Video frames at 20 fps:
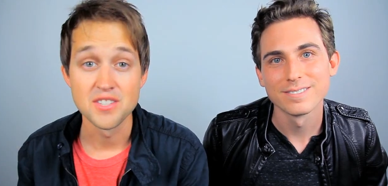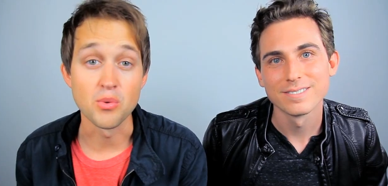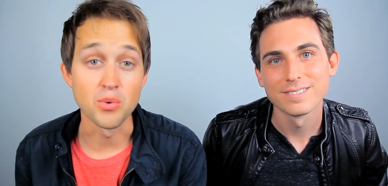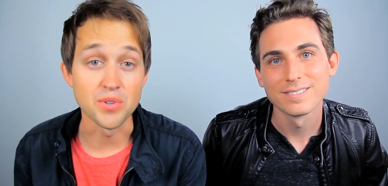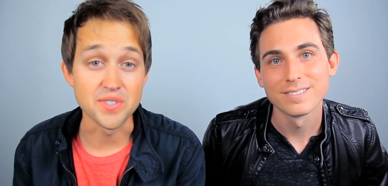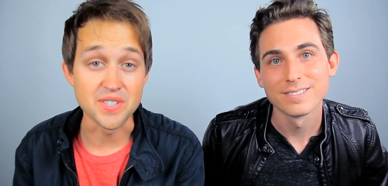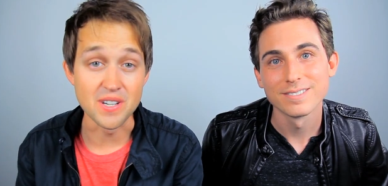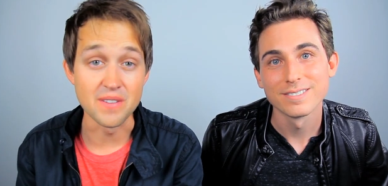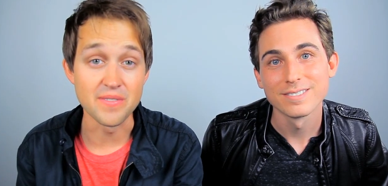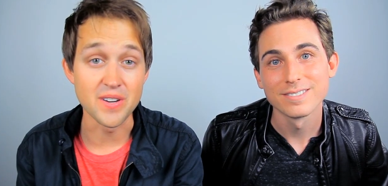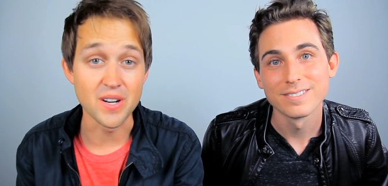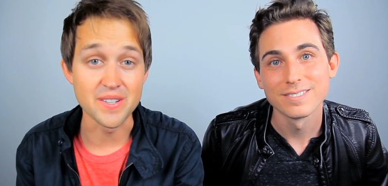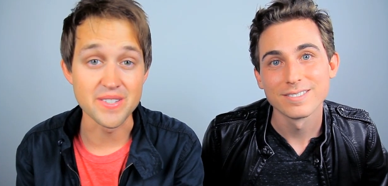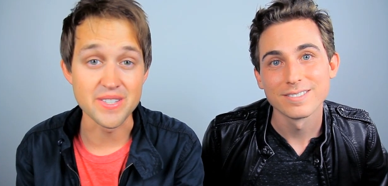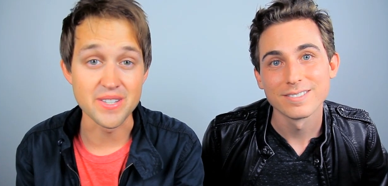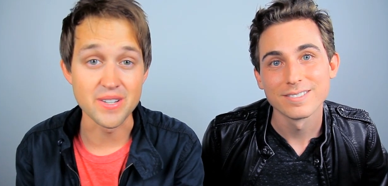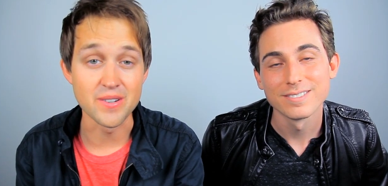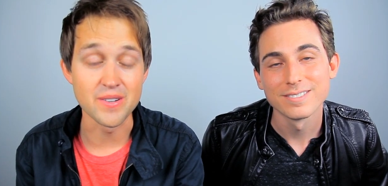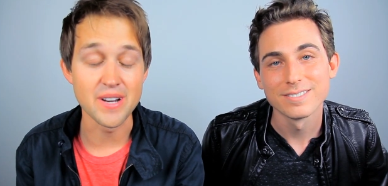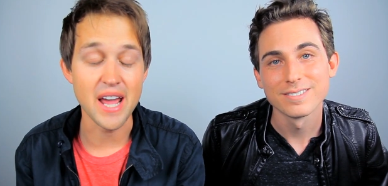Speaker 1: So we'll see you very
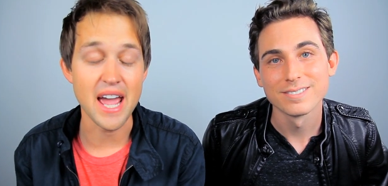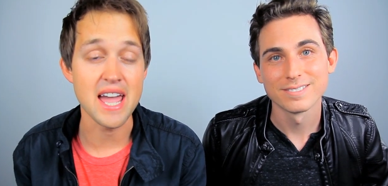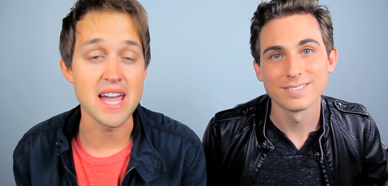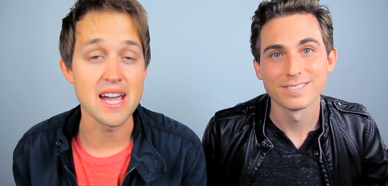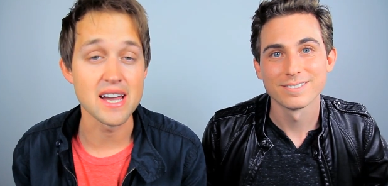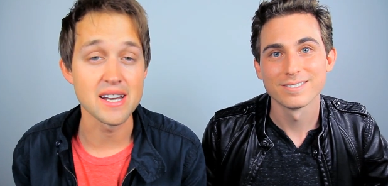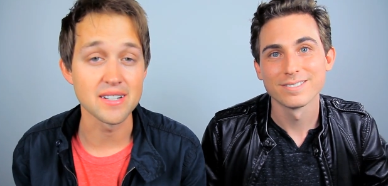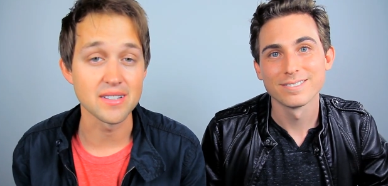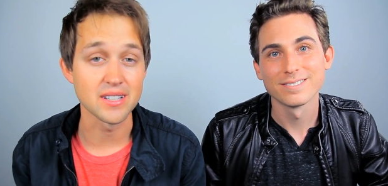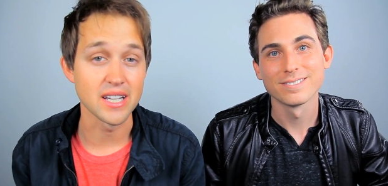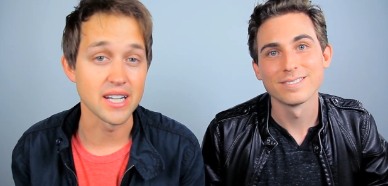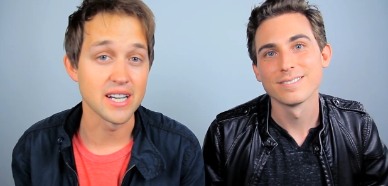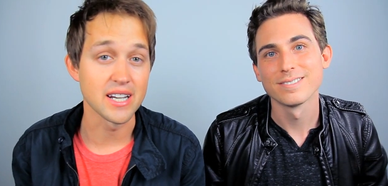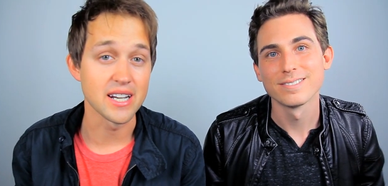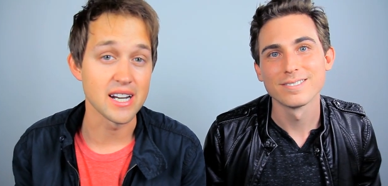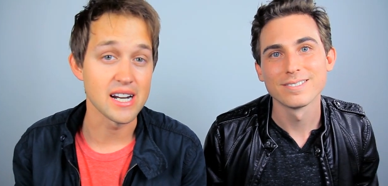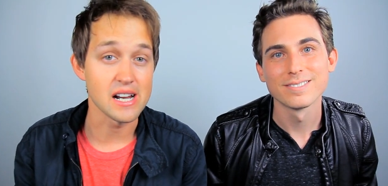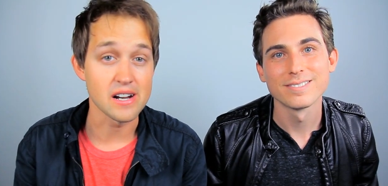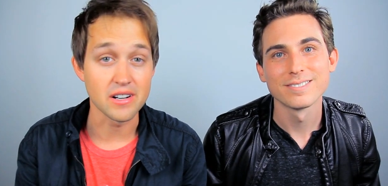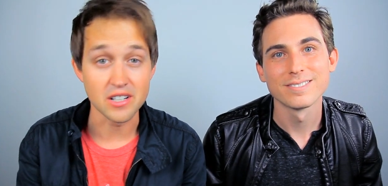soon, and
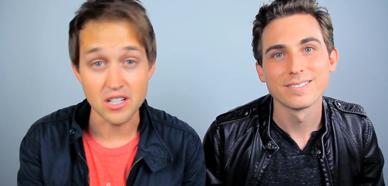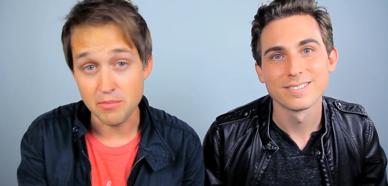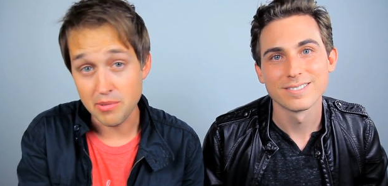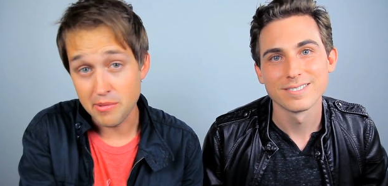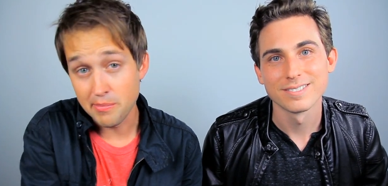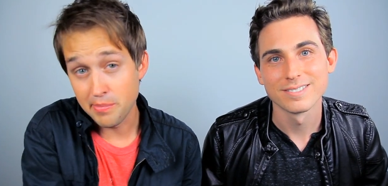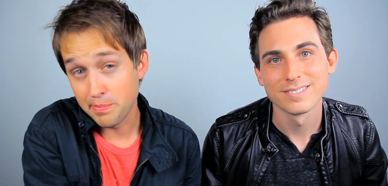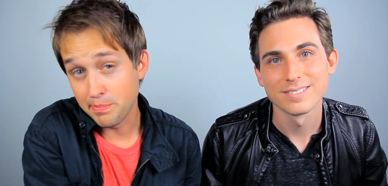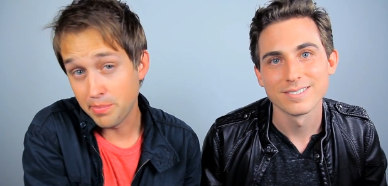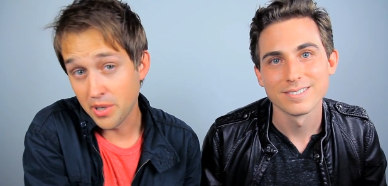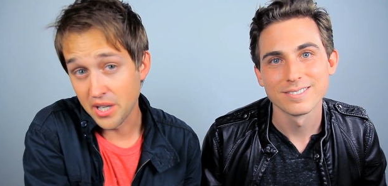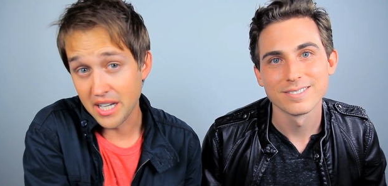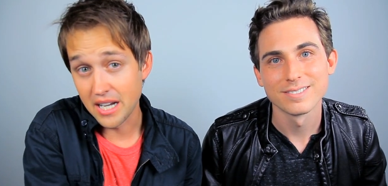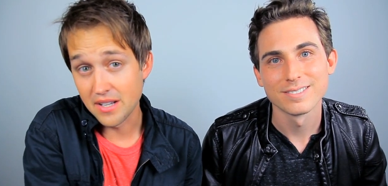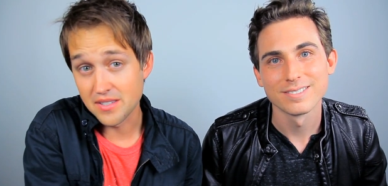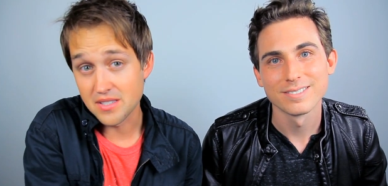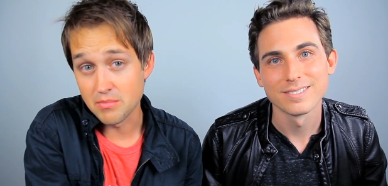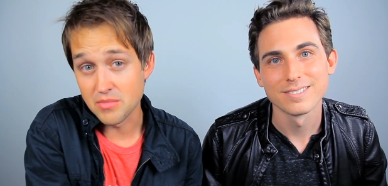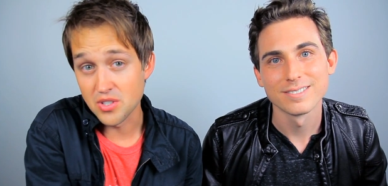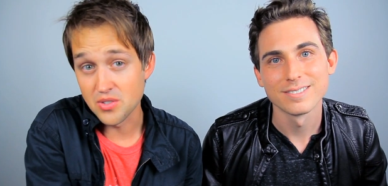Landon and I are gonna be putting
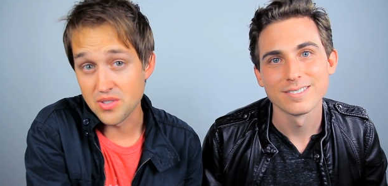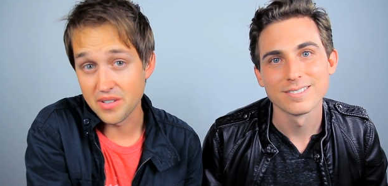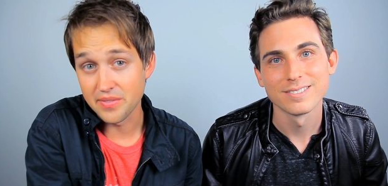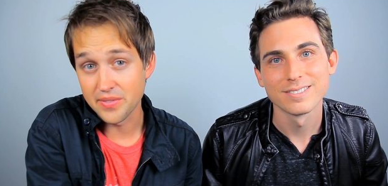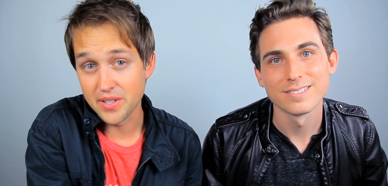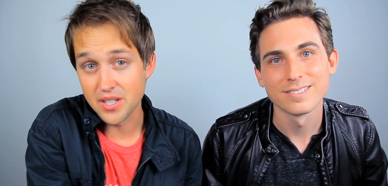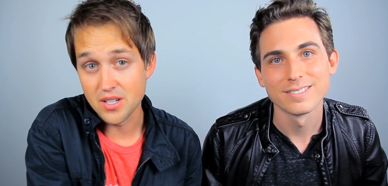out some music